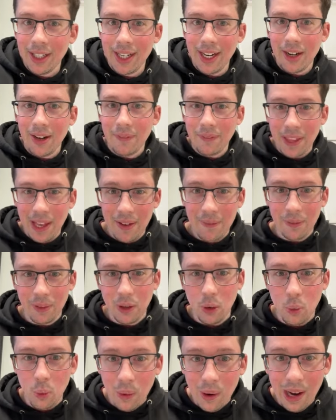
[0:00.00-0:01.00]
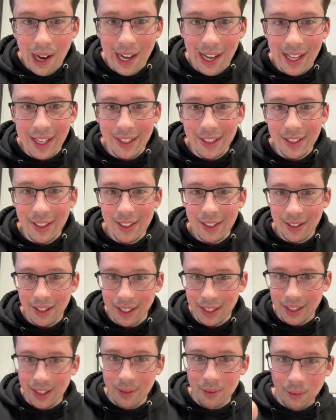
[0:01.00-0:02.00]
Now, if they have the wand,
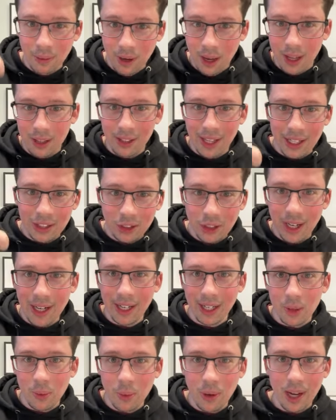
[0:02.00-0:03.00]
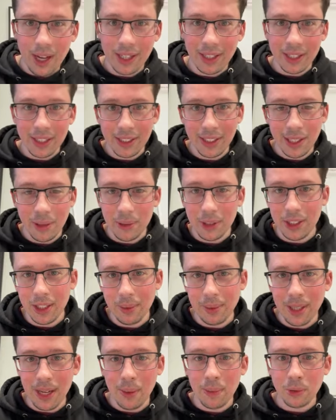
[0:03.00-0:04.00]
like the electronic wand, because they would
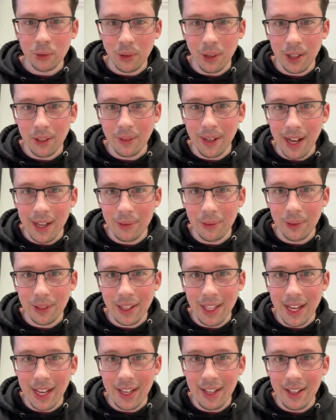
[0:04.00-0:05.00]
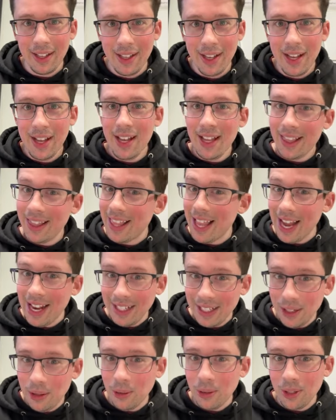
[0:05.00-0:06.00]
sometimes run around with that,
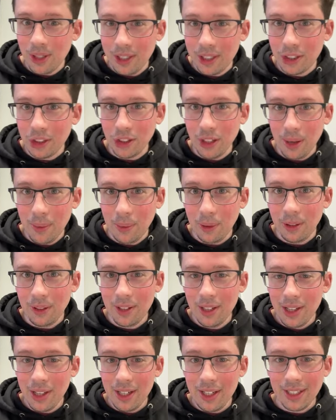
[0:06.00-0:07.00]
then you are in trouble.